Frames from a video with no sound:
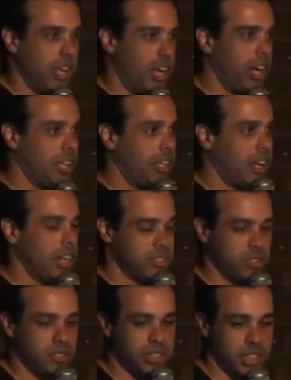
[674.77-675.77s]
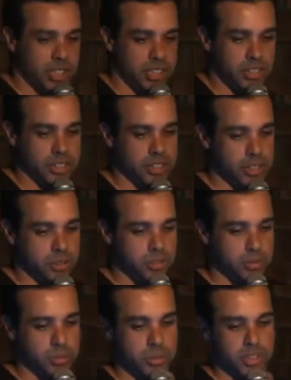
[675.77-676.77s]
and it has to
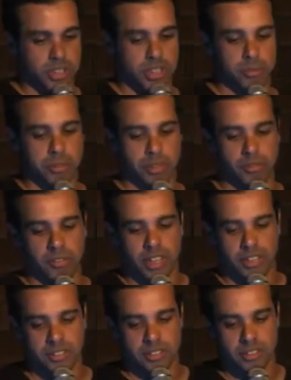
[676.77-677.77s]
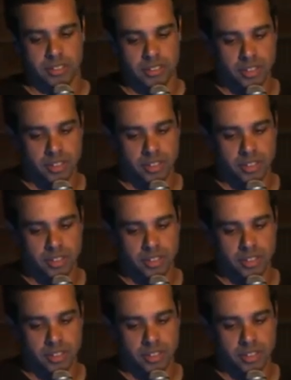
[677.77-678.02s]
scale with the number of files.